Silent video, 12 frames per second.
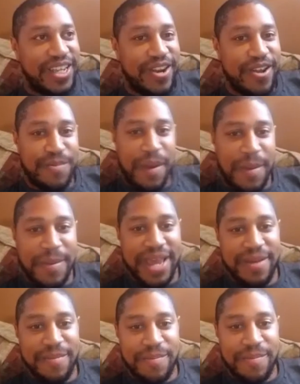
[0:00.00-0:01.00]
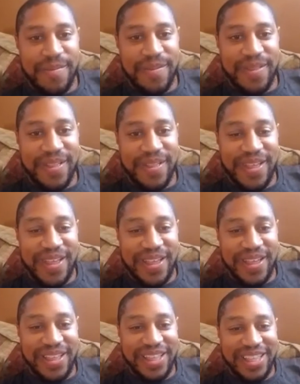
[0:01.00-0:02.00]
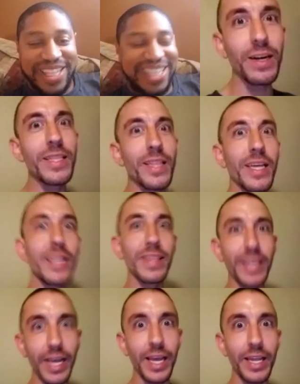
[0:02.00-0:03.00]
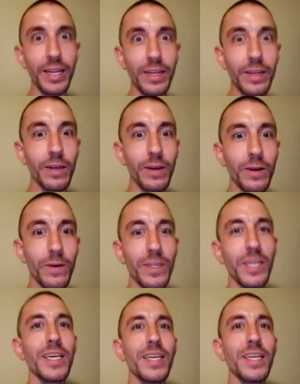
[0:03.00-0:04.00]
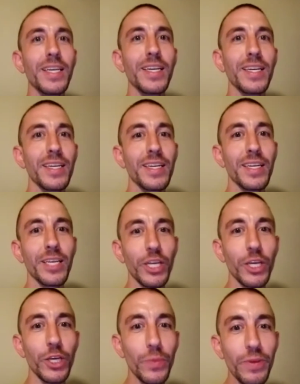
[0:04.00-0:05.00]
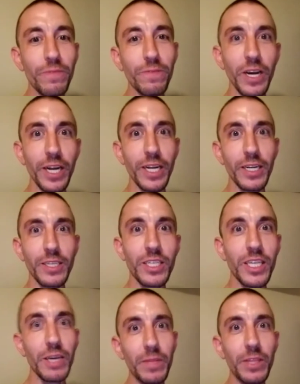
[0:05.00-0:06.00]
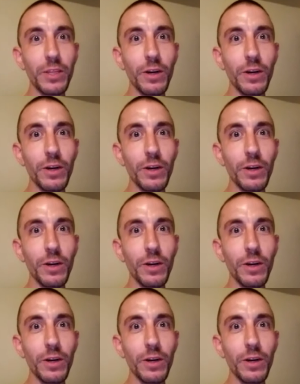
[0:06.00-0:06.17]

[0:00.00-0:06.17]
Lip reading: gonna get raped while he's in there or anything like that, you know. He'll be fine. Just give him the 30